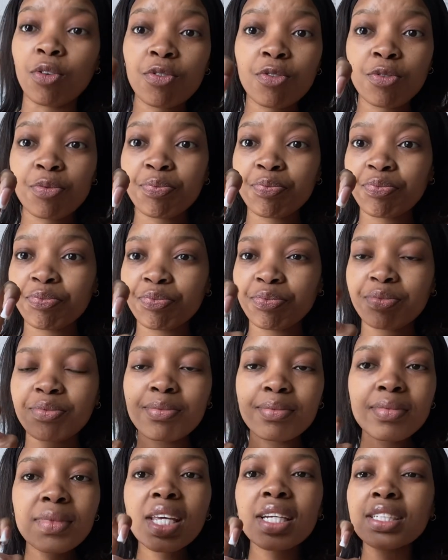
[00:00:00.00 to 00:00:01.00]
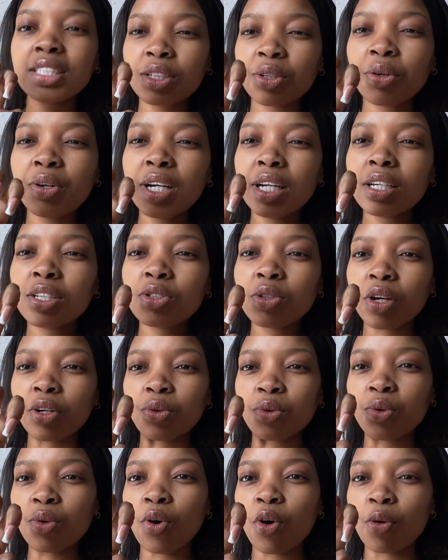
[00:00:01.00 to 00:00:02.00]
off. It's acrylic, so I
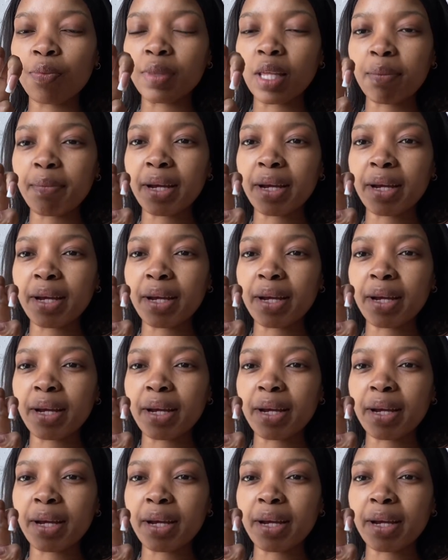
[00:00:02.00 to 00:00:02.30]
do hope that